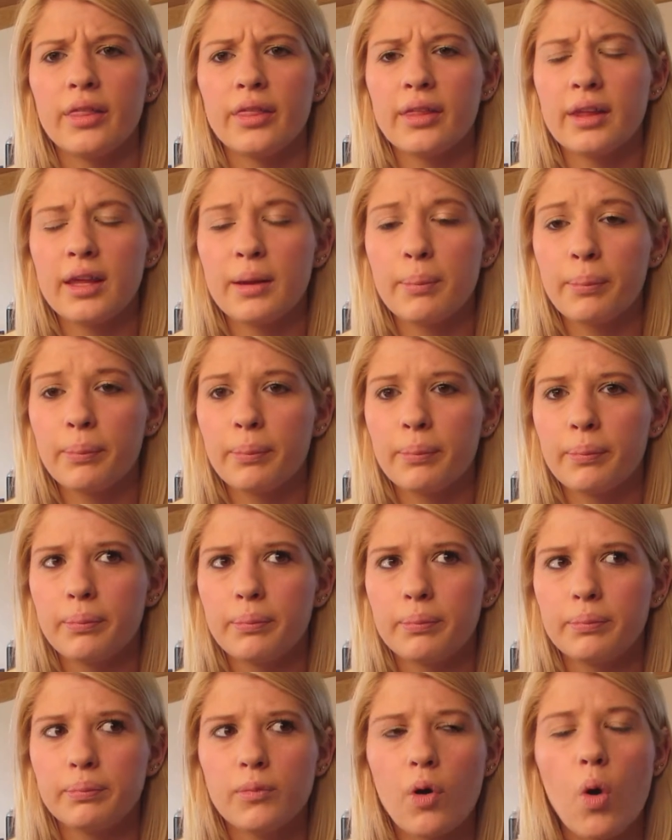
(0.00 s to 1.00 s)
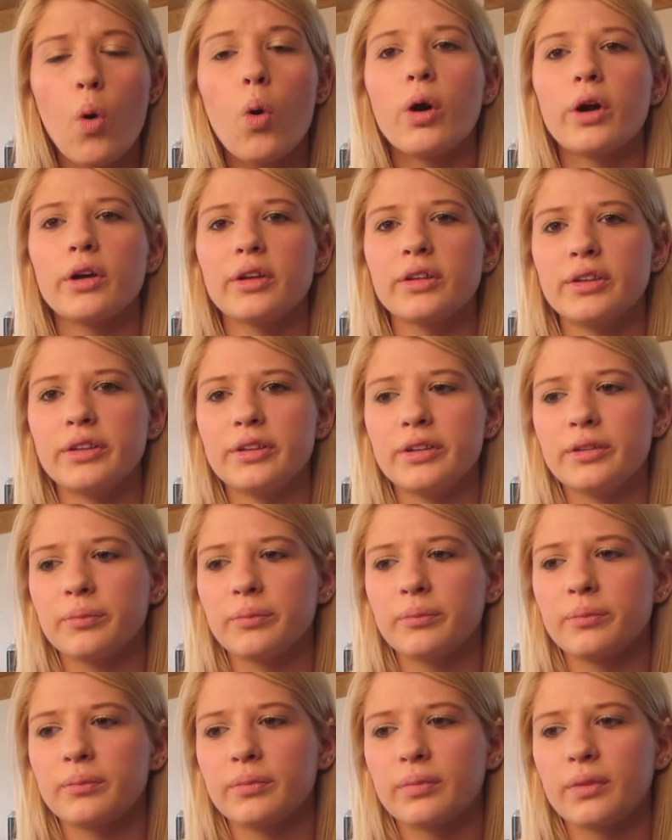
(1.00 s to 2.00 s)
the orange.
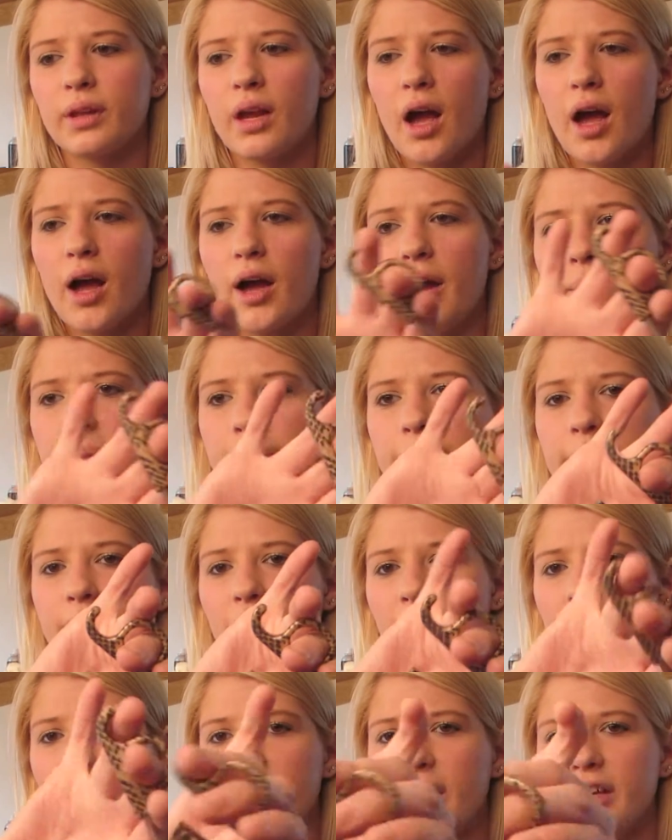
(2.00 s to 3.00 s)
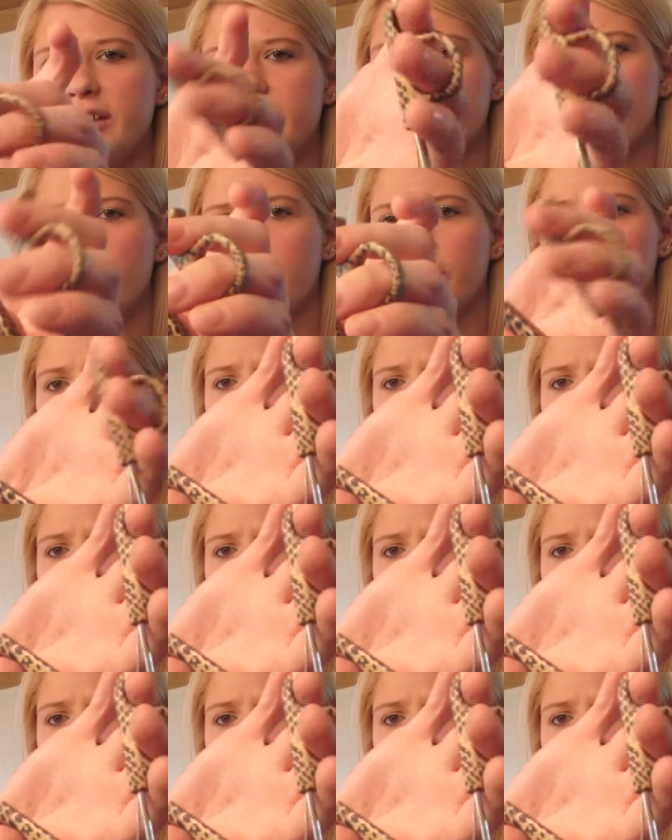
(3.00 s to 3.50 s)
Eyelash curler,